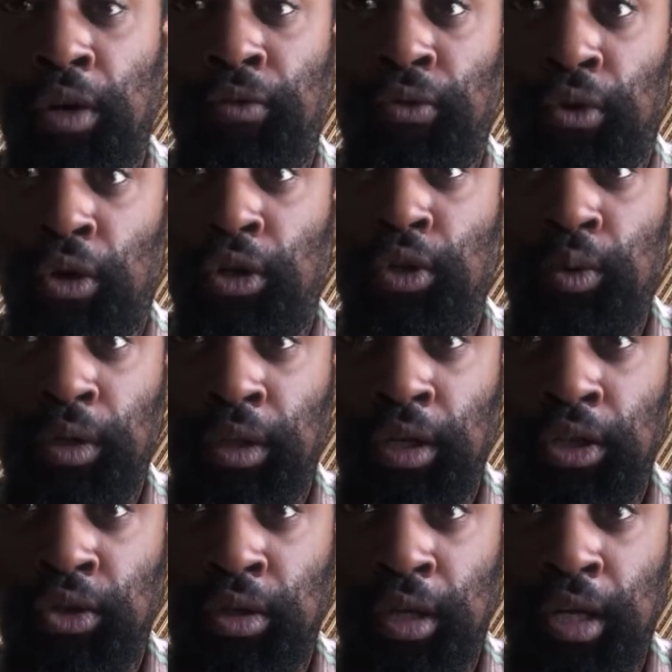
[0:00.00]
For all you other
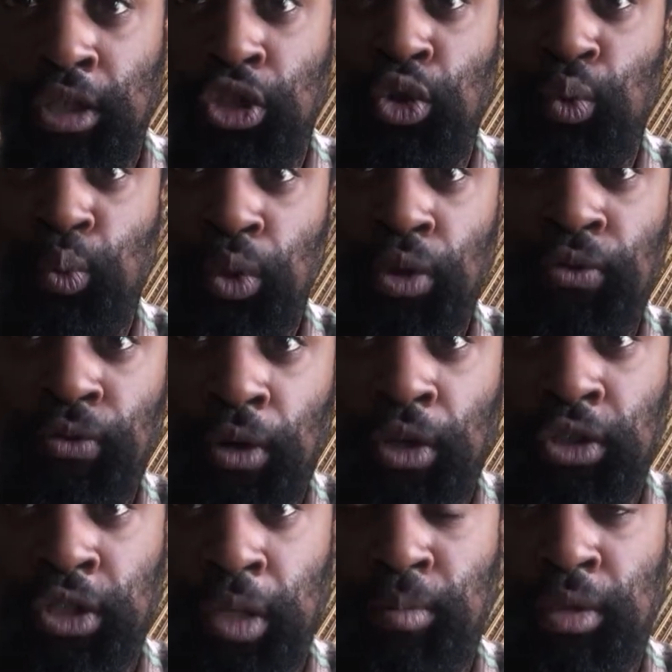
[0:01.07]
Israelites, you will
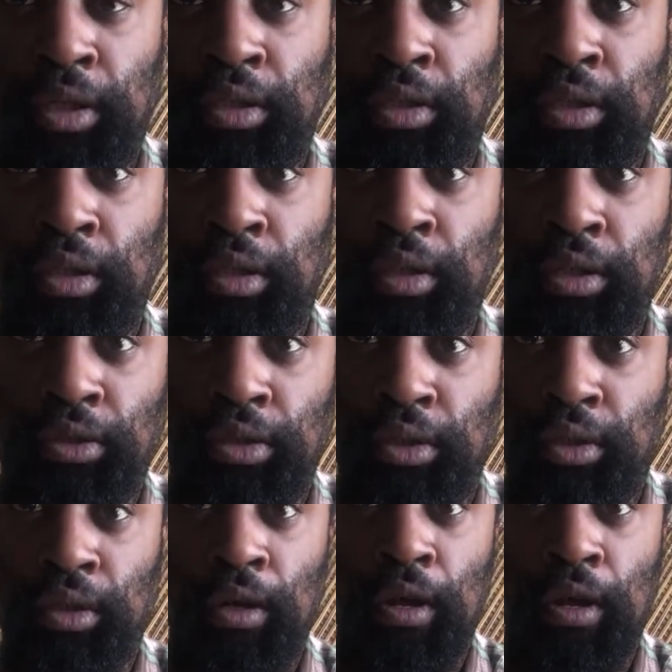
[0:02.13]
fall subject to the curses.